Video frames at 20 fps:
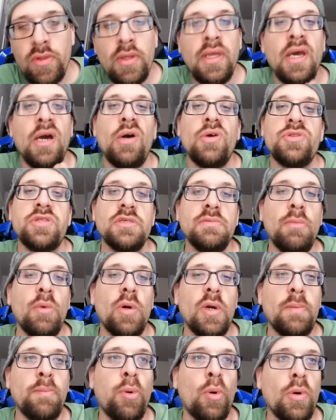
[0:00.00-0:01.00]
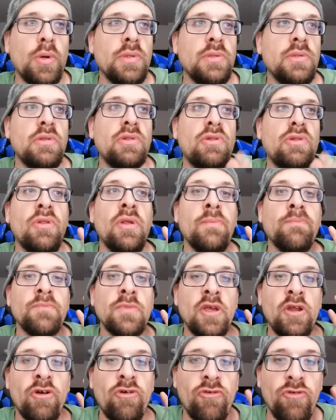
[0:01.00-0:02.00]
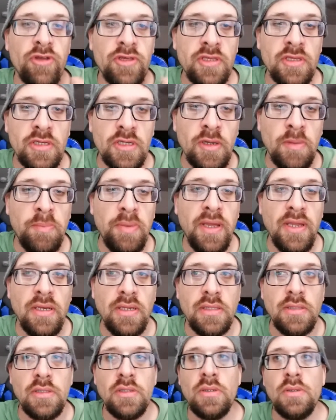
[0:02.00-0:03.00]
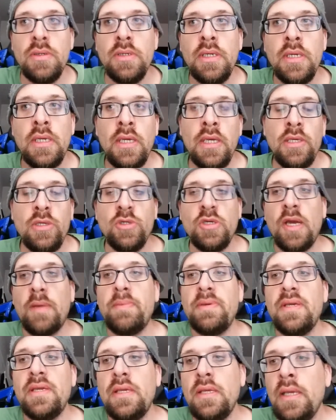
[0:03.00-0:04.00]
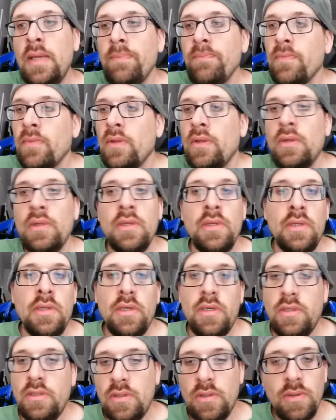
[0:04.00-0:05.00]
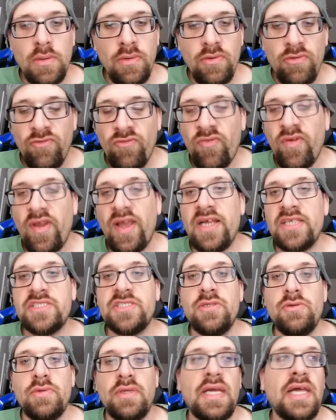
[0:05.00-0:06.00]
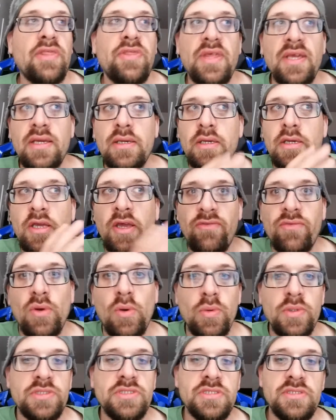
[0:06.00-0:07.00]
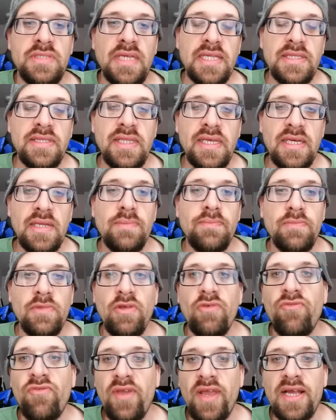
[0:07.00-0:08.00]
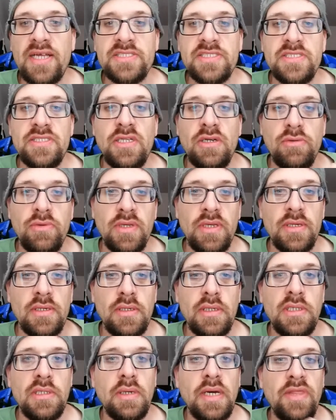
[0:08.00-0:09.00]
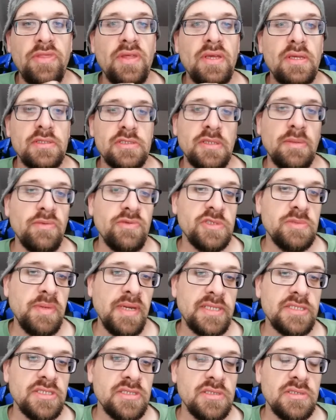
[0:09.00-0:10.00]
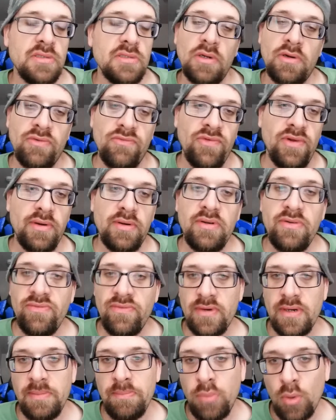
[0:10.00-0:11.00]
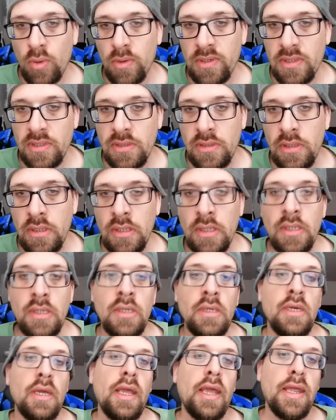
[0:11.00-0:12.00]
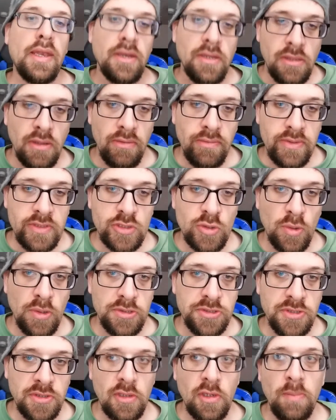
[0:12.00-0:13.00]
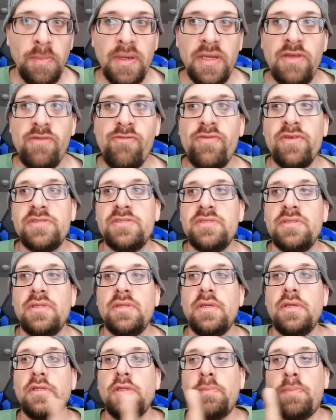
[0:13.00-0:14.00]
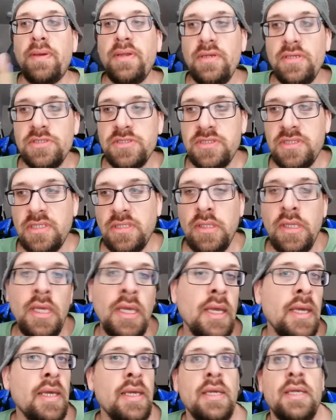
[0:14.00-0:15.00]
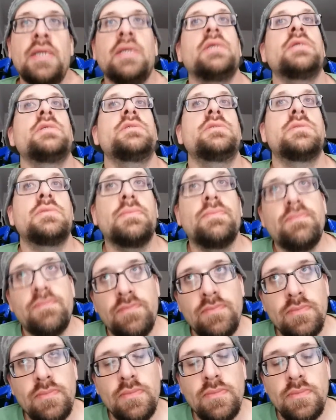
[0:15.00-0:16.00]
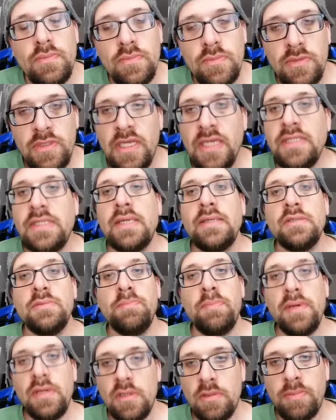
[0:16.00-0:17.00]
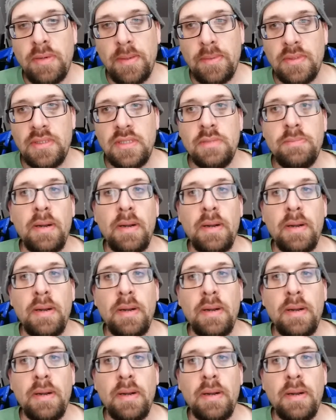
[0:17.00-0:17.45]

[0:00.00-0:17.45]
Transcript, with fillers: Health is more important than freaking competing. You know, you gotta be, you know, fast in ring. I think Kevin Owens is not that fast in the ring. You know, I think some of his matches very, very boring in the WWE squared circle, but if he's in, the independent scene, he's 10 times better probably.